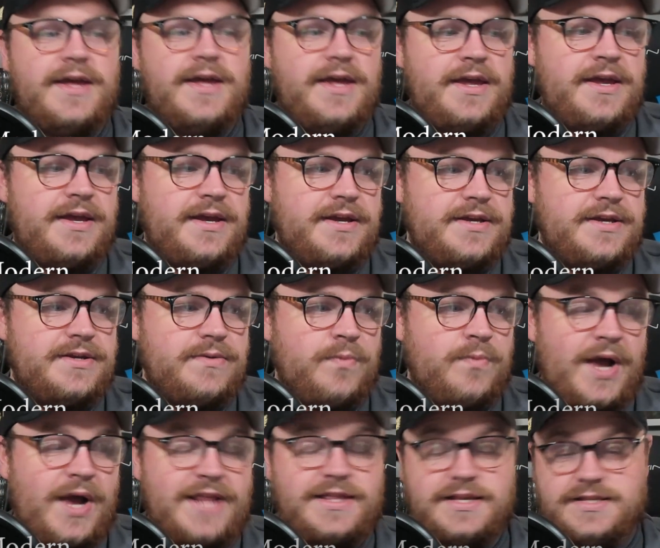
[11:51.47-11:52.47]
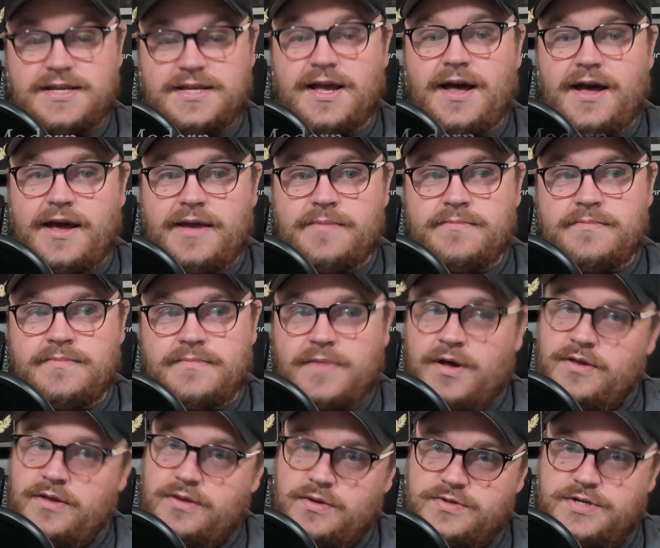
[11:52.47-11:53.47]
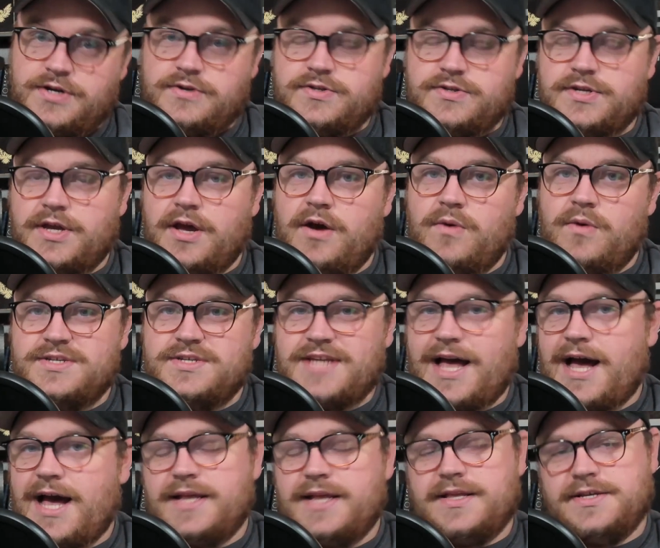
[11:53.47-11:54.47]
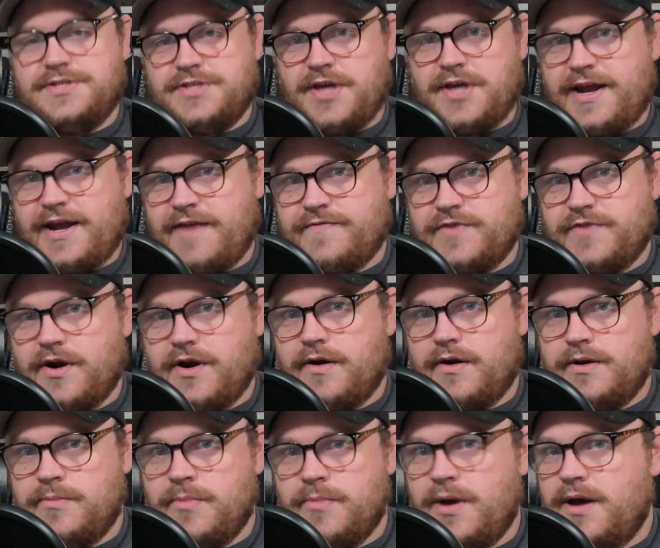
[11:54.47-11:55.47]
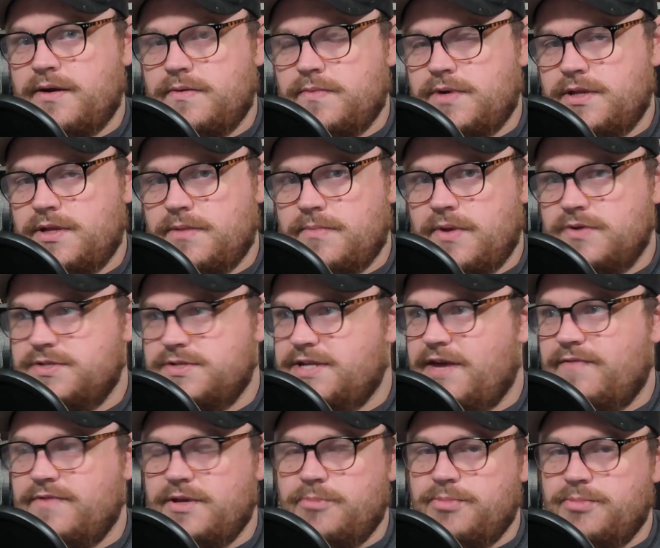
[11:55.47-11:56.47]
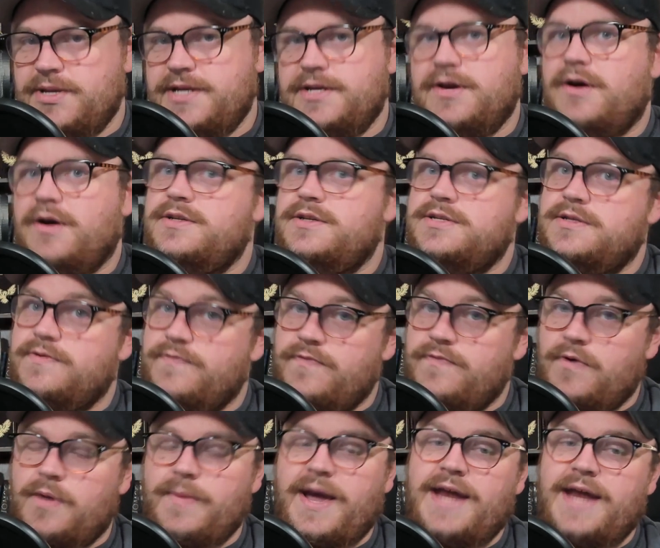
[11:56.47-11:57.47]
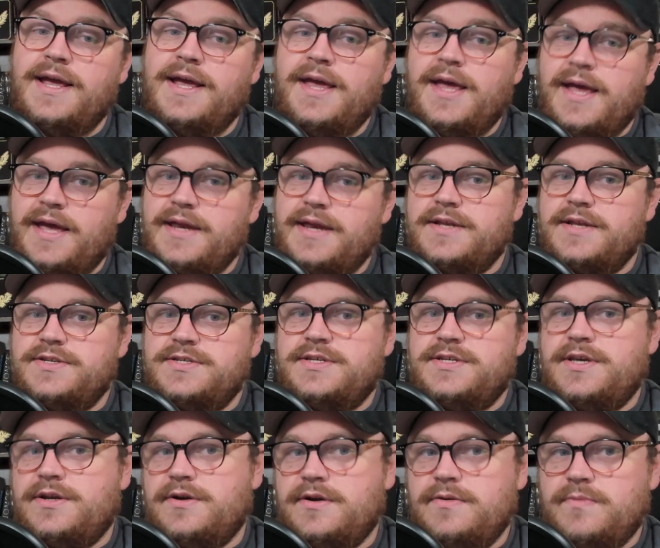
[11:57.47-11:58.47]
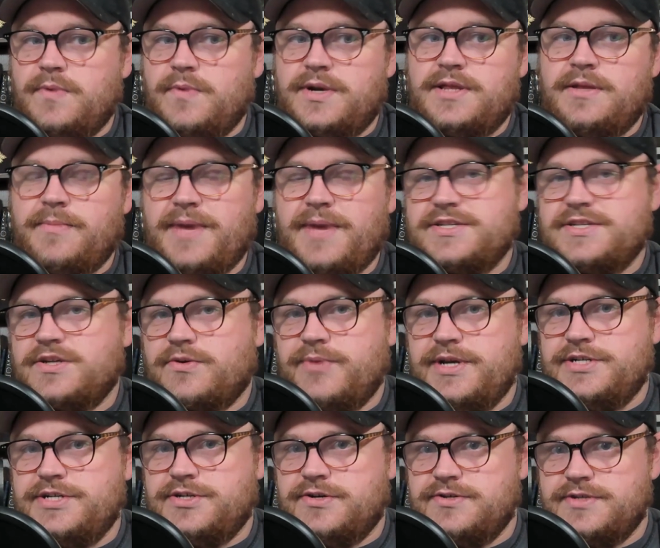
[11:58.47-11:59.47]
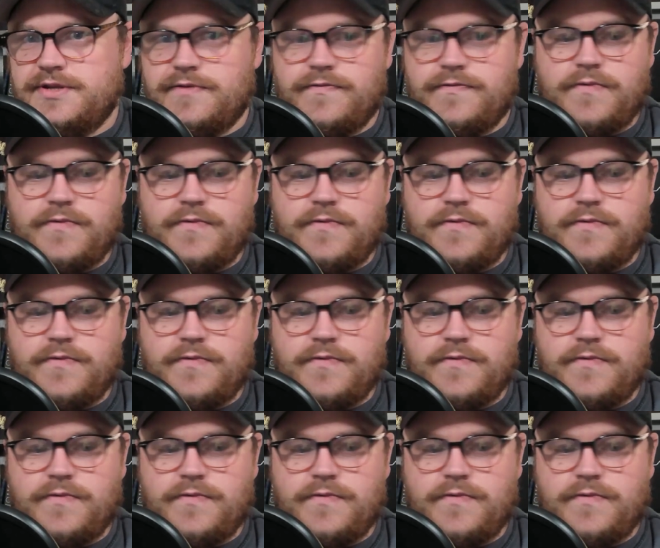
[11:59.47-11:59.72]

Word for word: it, at the time, all those years ago, was a highly sought after card in Modern, one of the most heavily played cards in the format, and considered one of the best creatures in the